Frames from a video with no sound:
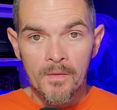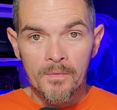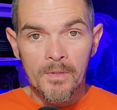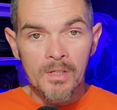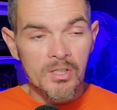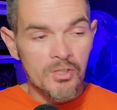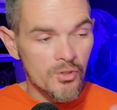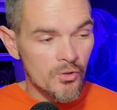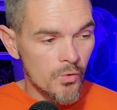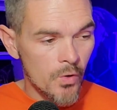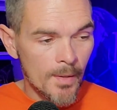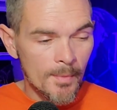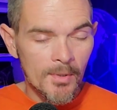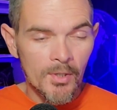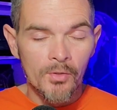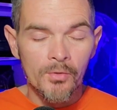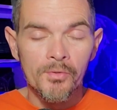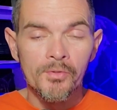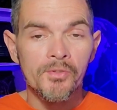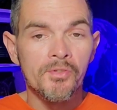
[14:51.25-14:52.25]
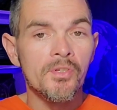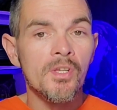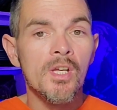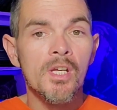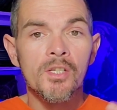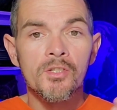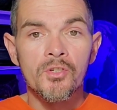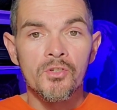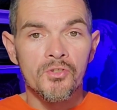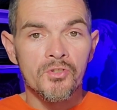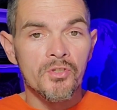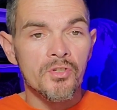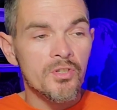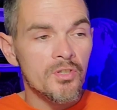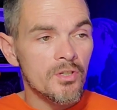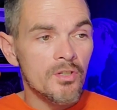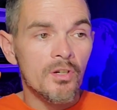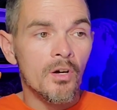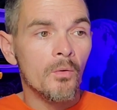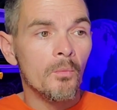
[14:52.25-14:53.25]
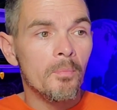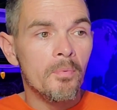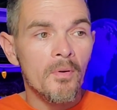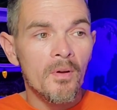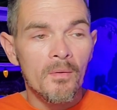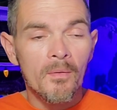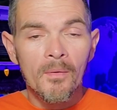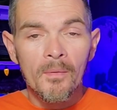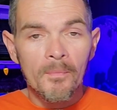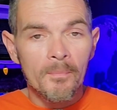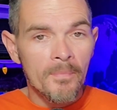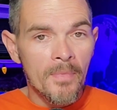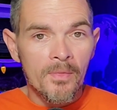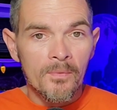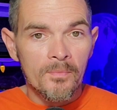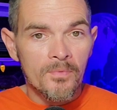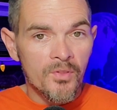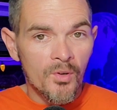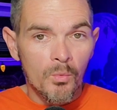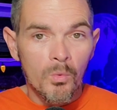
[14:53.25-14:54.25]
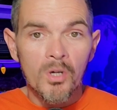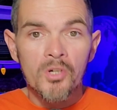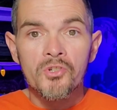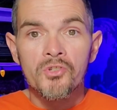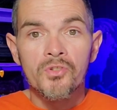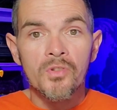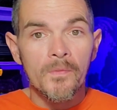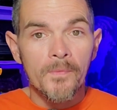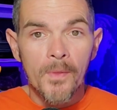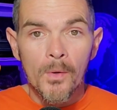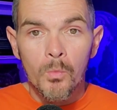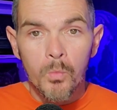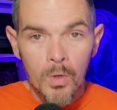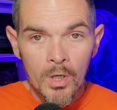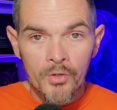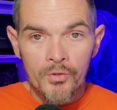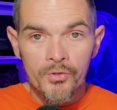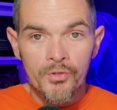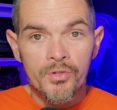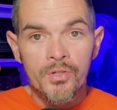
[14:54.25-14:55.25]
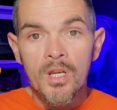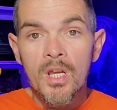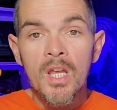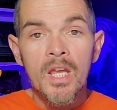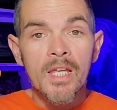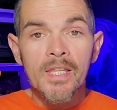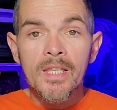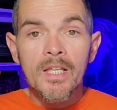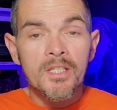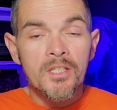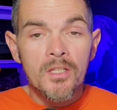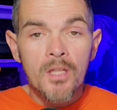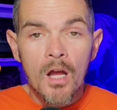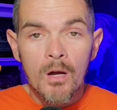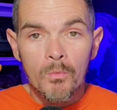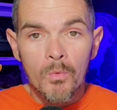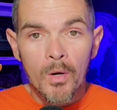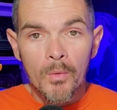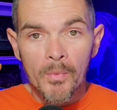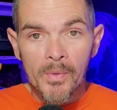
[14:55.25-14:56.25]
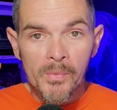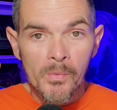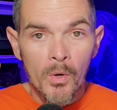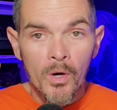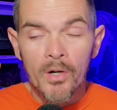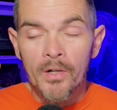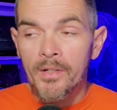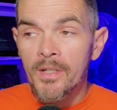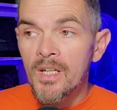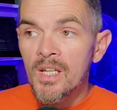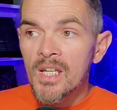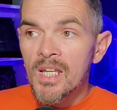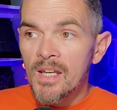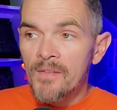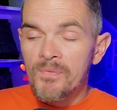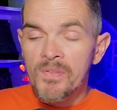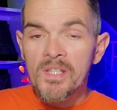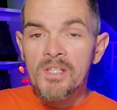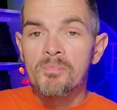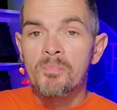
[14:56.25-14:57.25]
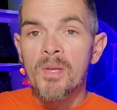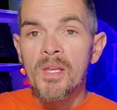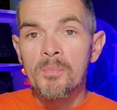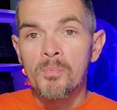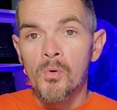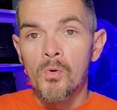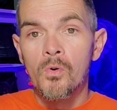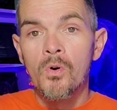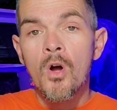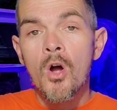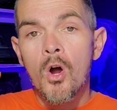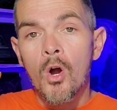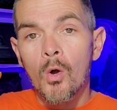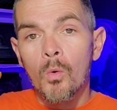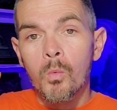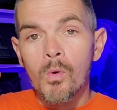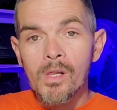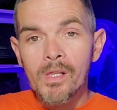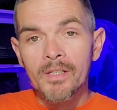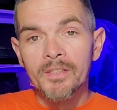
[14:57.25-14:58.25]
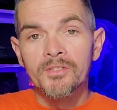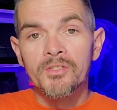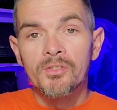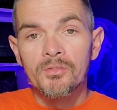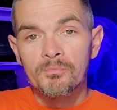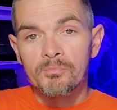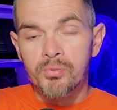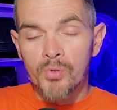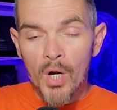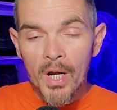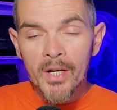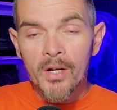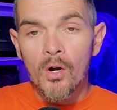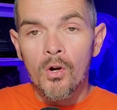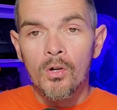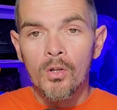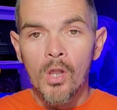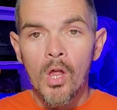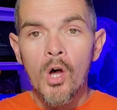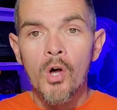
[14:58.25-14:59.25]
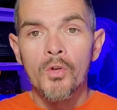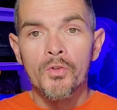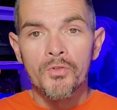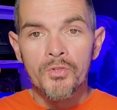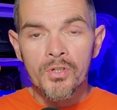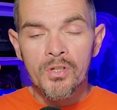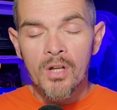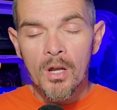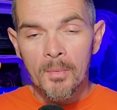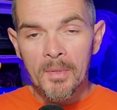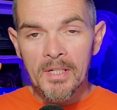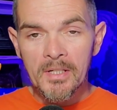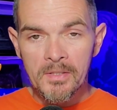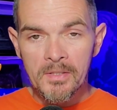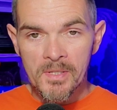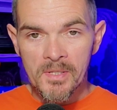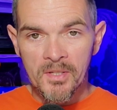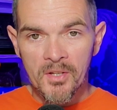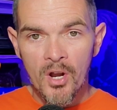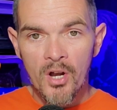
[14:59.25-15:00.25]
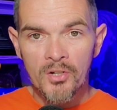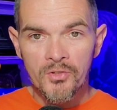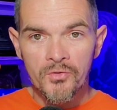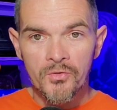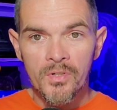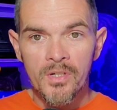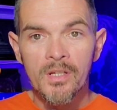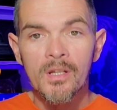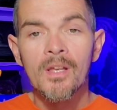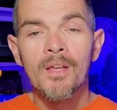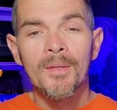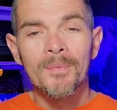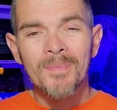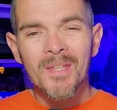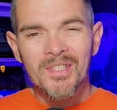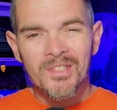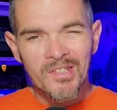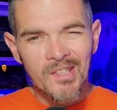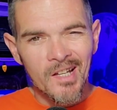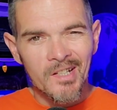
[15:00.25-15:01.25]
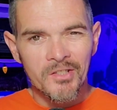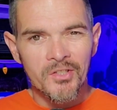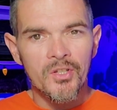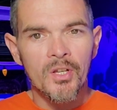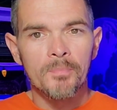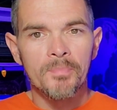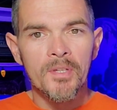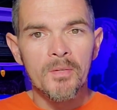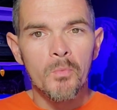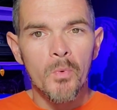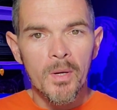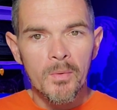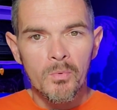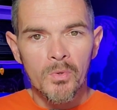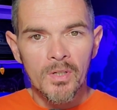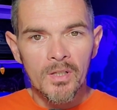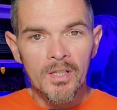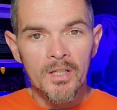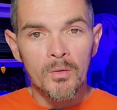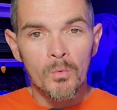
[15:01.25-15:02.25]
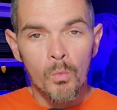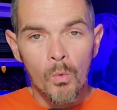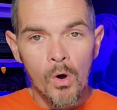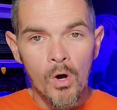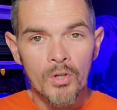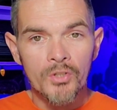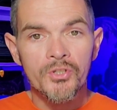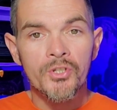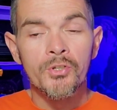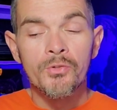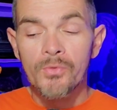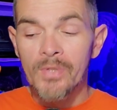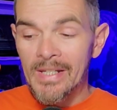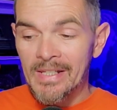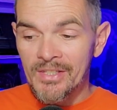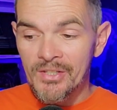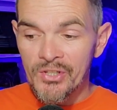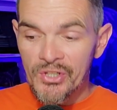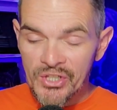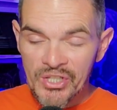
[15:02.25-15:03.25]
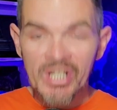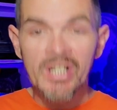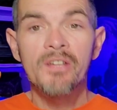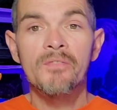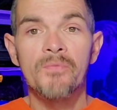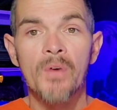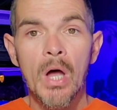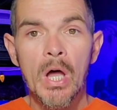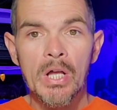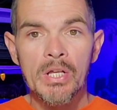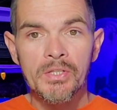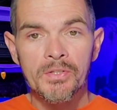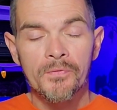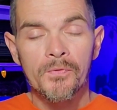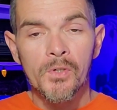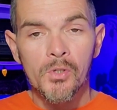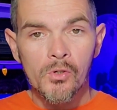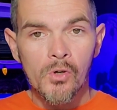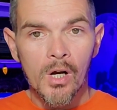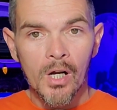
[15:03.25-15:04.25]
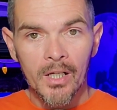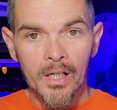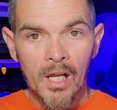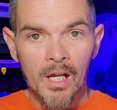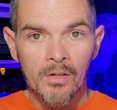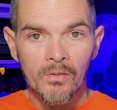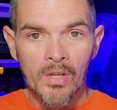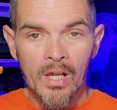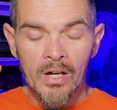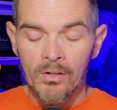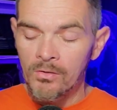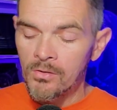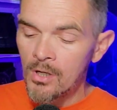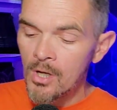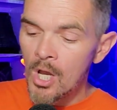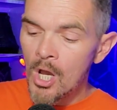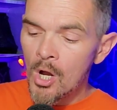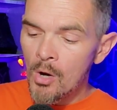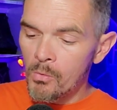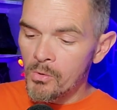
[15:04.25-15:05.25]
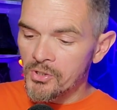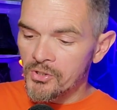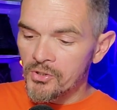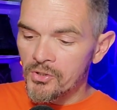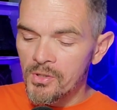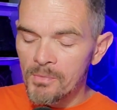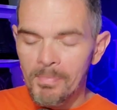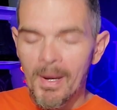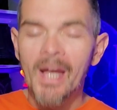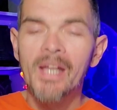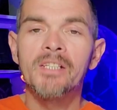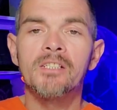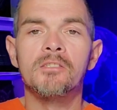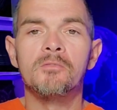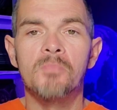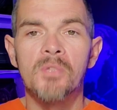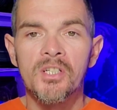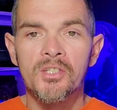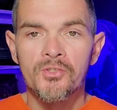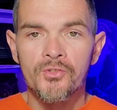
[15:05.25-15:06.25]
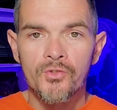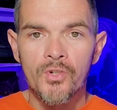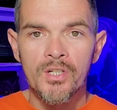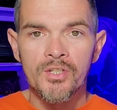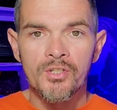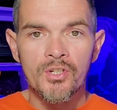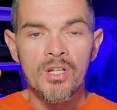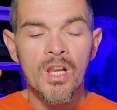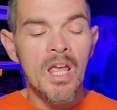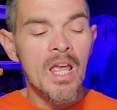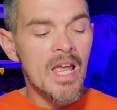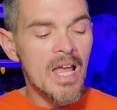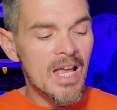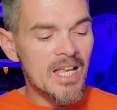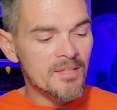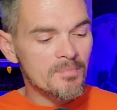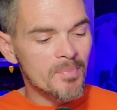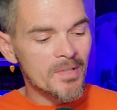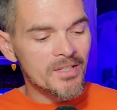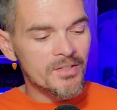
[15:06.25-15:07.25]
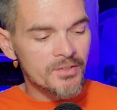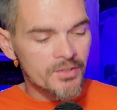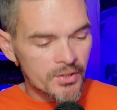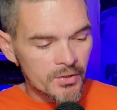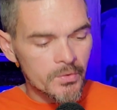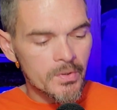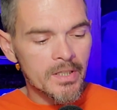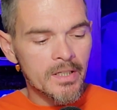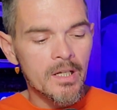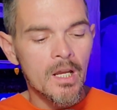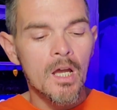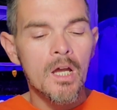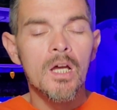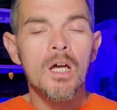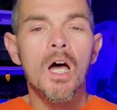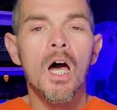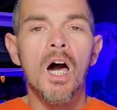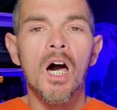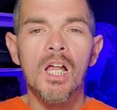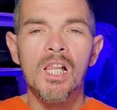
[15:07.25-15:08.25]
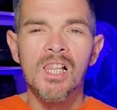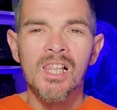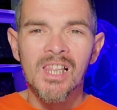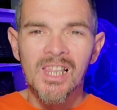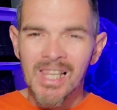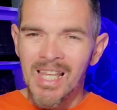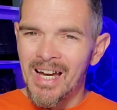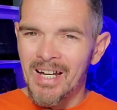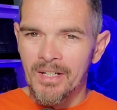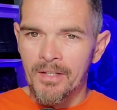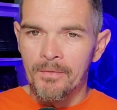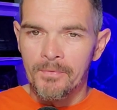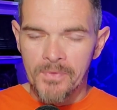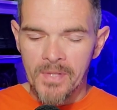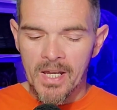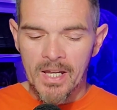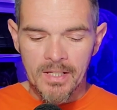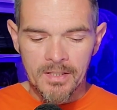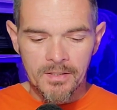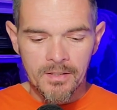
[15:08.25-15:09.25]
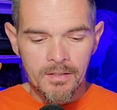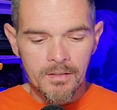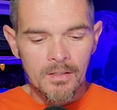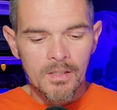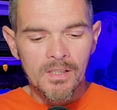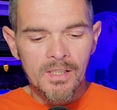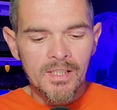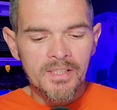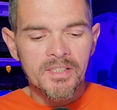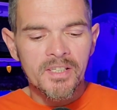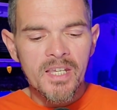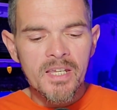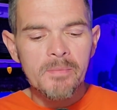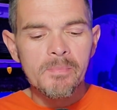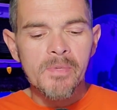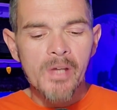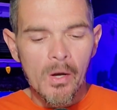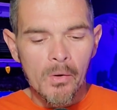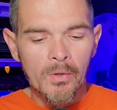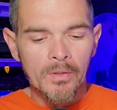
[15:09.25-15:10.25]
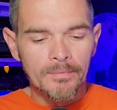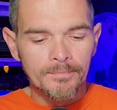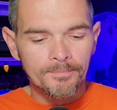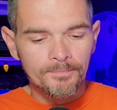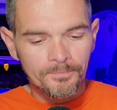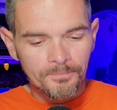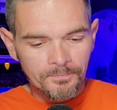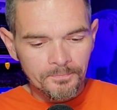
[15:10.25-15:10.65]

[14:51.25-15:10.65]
It's criminals, just, the worst of the worst. And that's not what we want. If these people are willing to break our laws to come this country, that's not something we really want to incentivize, for crying out loud, which the Biden administration has been doing a lot of that. Let's keep going.